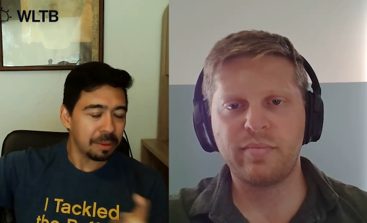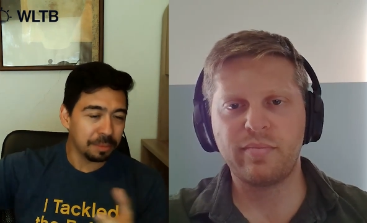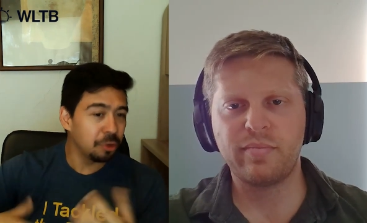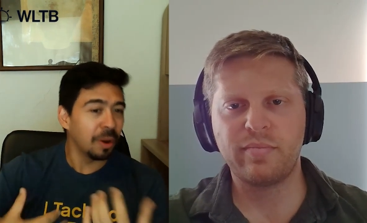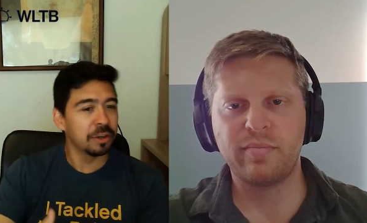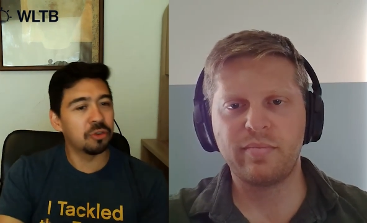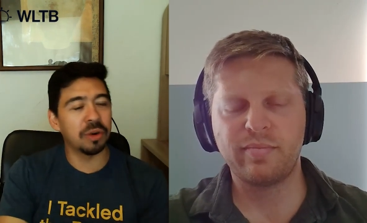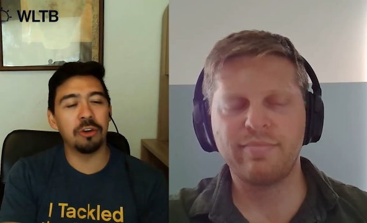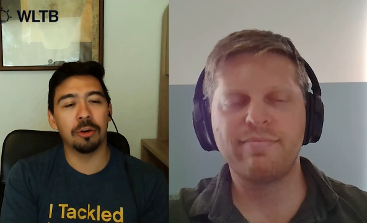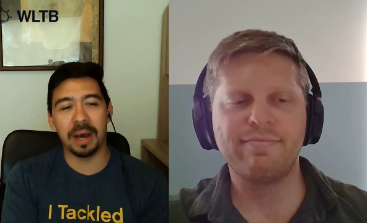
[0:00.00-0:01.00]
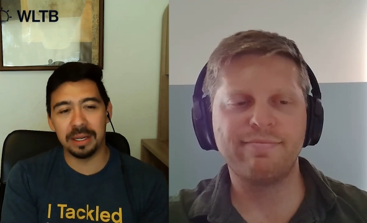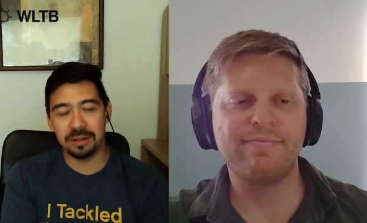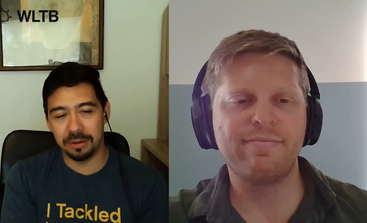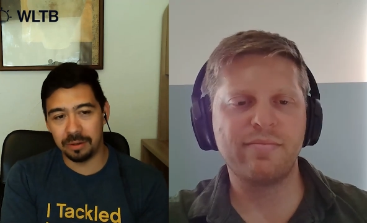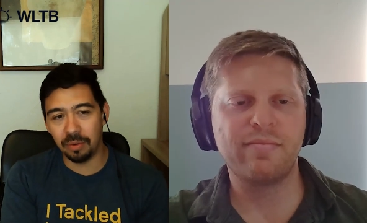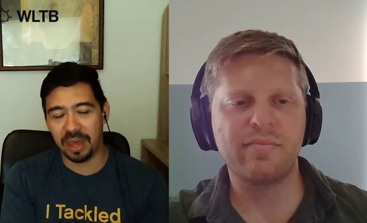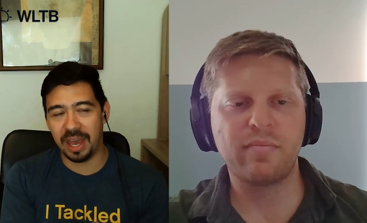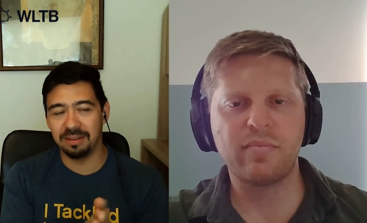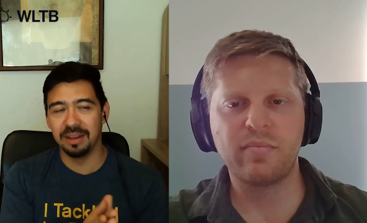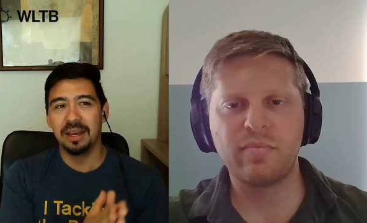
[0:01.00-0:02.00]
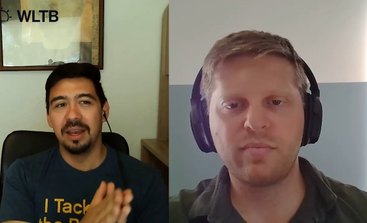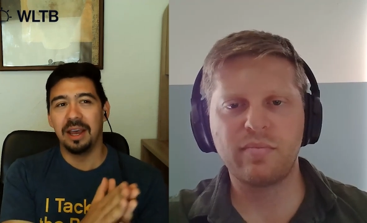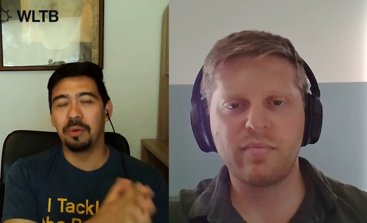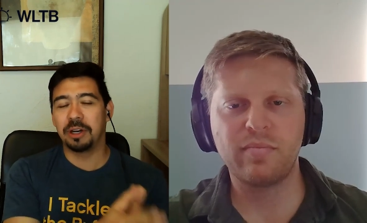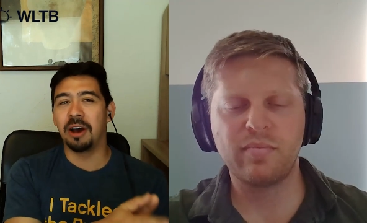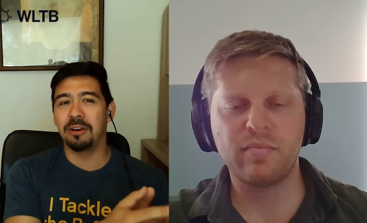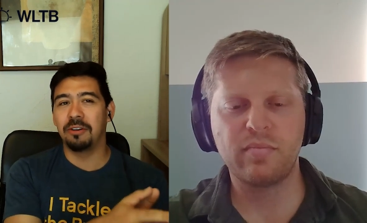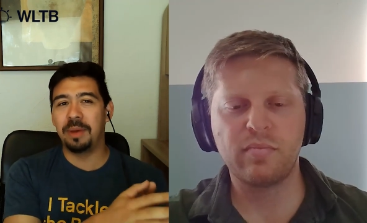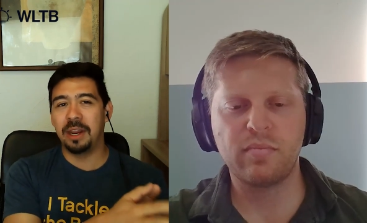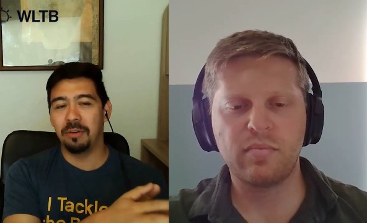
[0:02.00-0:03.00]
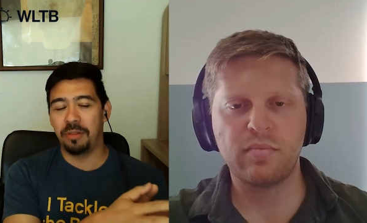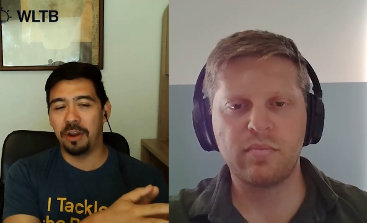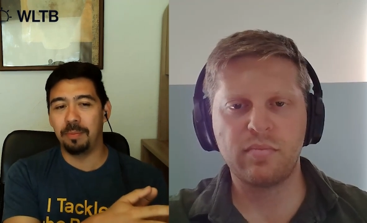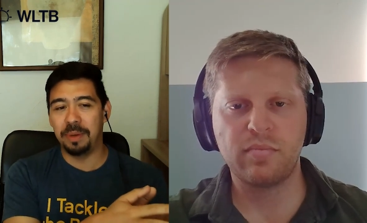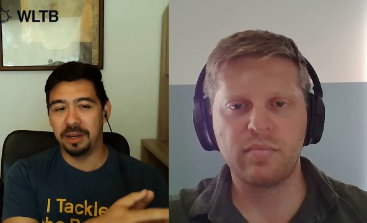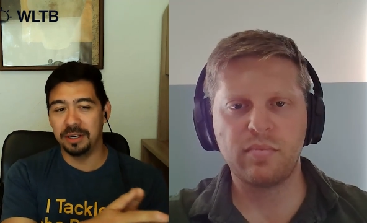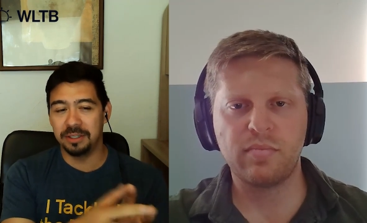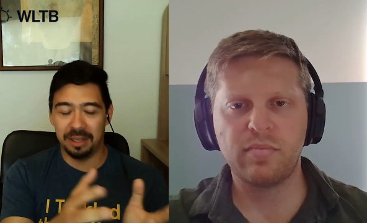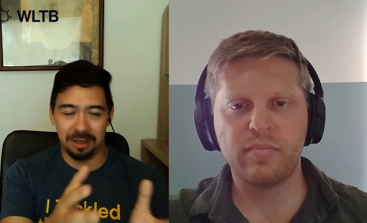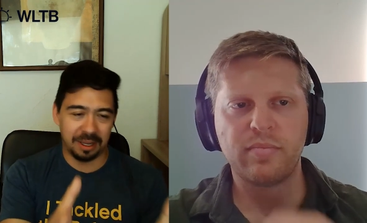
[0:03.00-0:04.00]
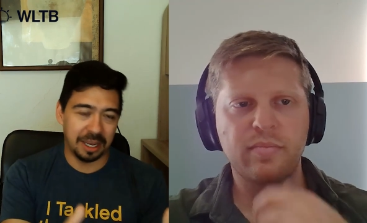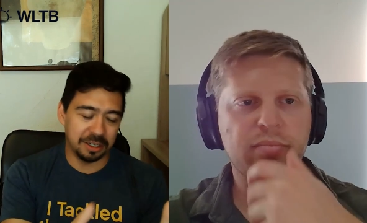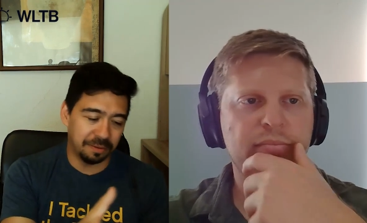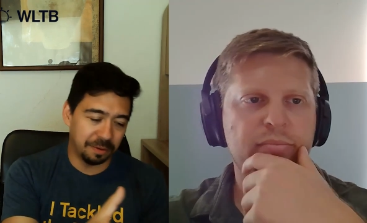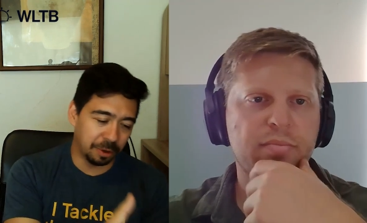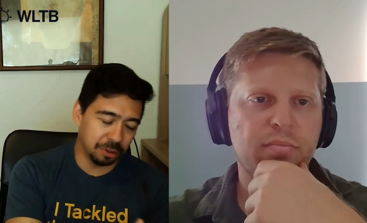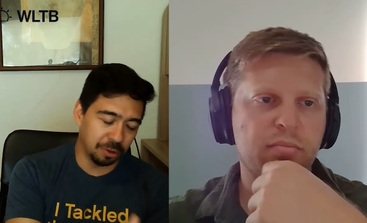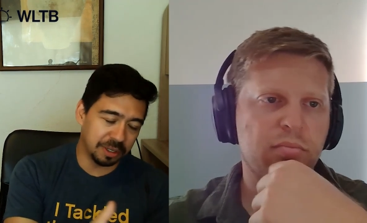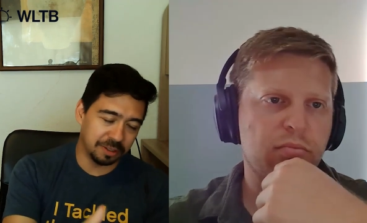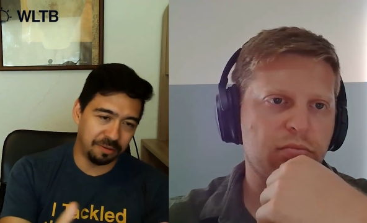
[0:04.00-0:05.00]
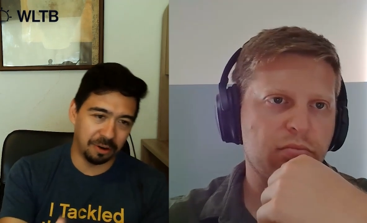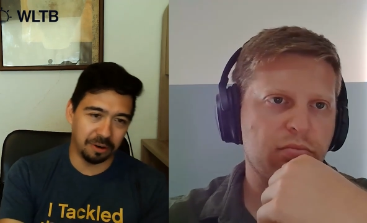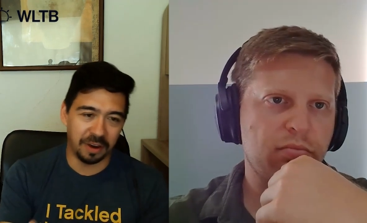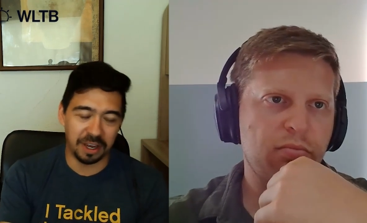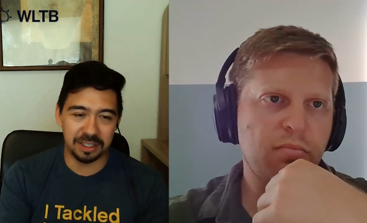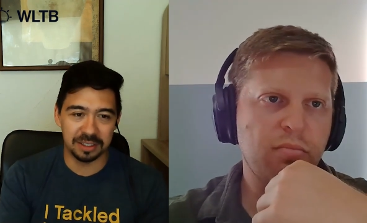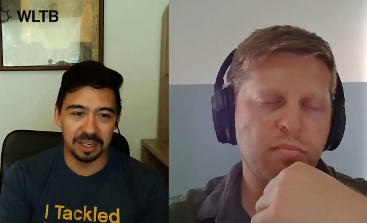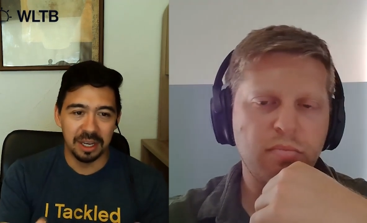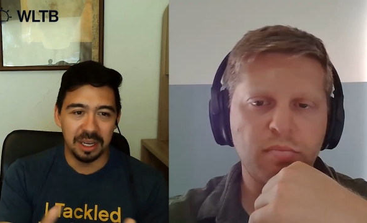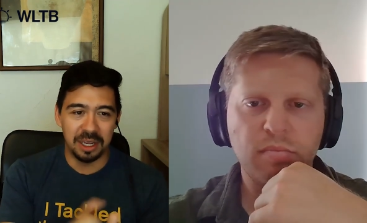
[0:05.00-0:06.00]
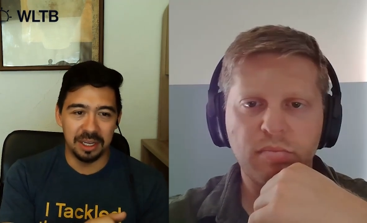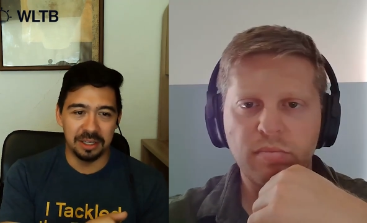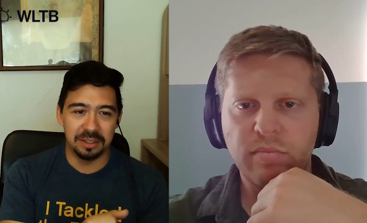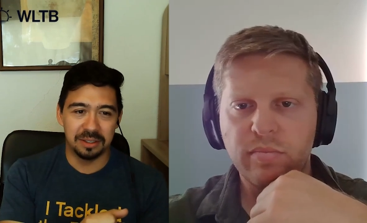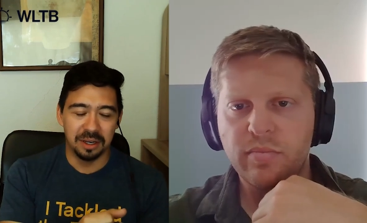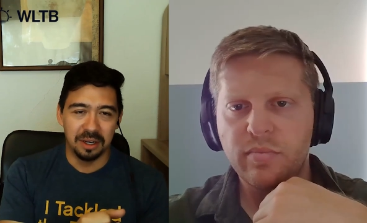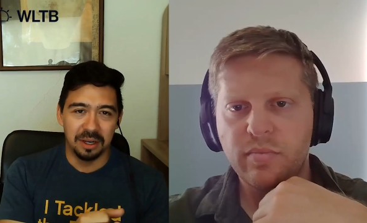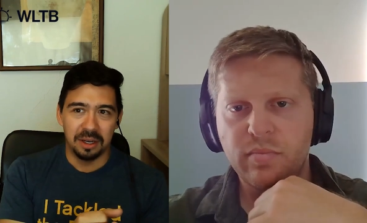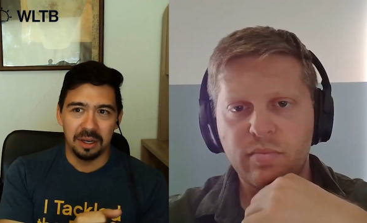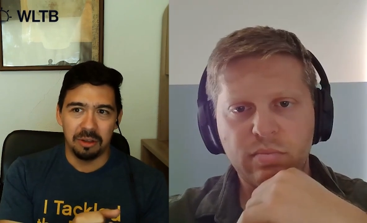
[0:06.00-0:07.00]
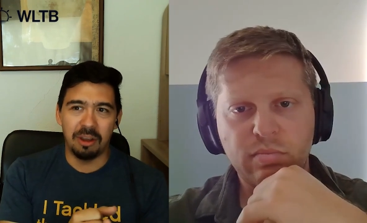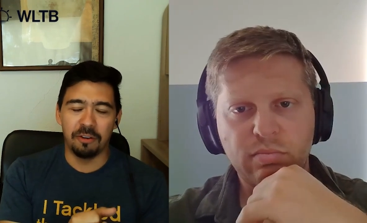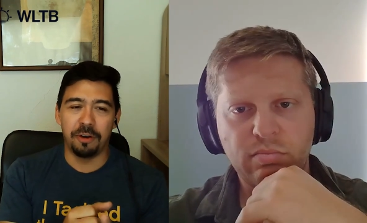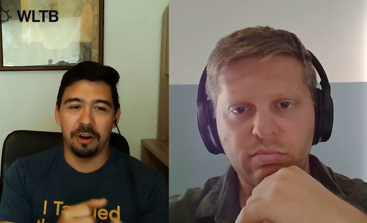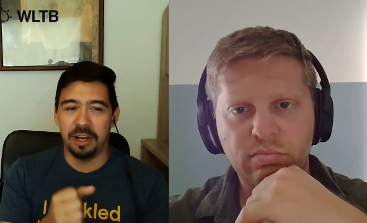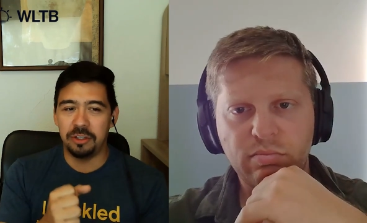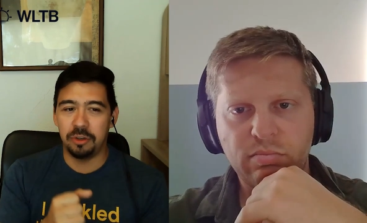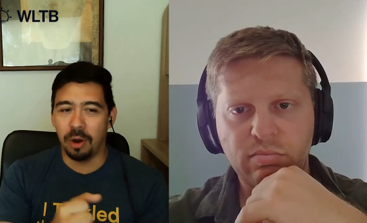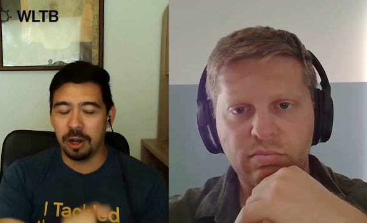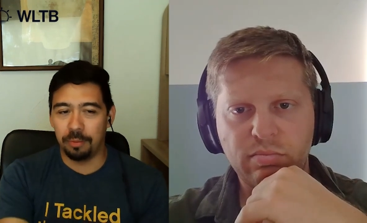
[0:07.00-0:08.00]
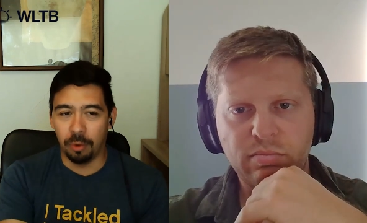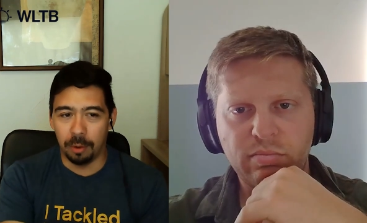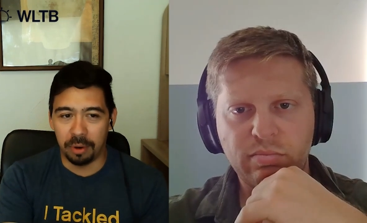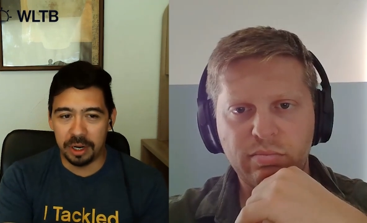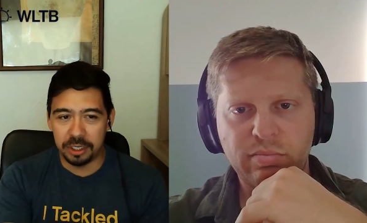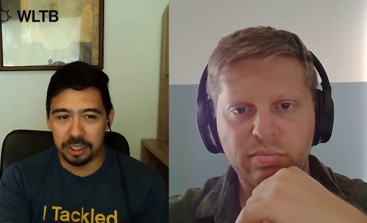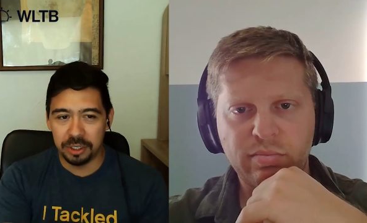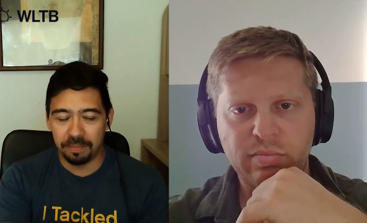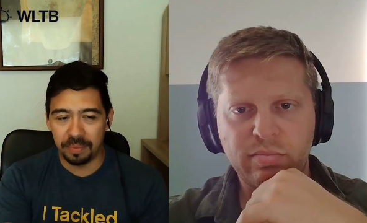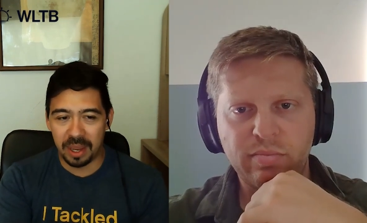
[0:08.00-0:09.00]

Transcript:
Speaker 1: because you haven't trained your mind to do that. And what cognitive behavioral therapy does in the case of the person who has the fear of heights is you have fear of heights, you walk up to a bridge,